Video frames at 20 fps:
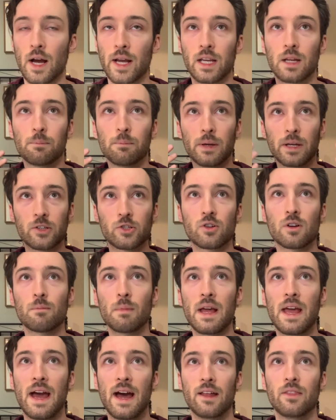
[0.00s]
I can picture in my
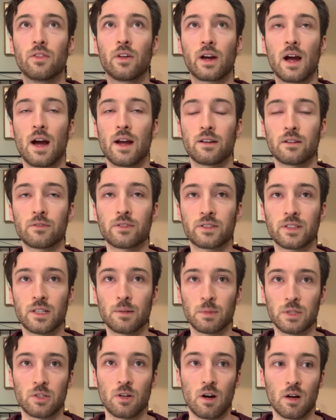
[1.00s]
head the kind of
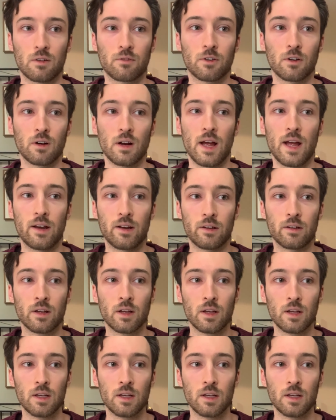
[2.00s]
cinematographer and